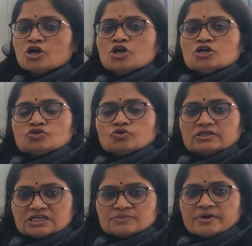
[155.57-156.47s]
So
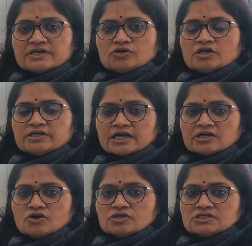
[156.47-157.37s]
this particular
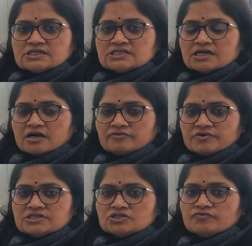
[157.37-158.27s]
technology is the
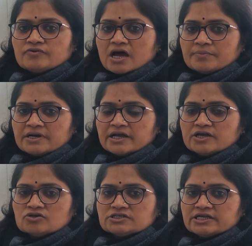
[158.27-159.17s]
conversion of carbon
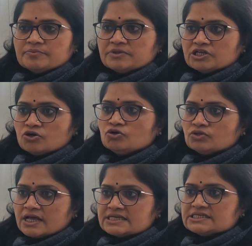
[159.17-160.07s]
dioxide and methanol to
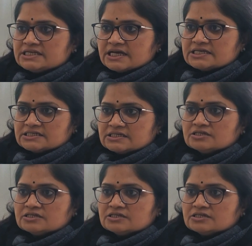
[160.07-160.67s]
the acetic acid.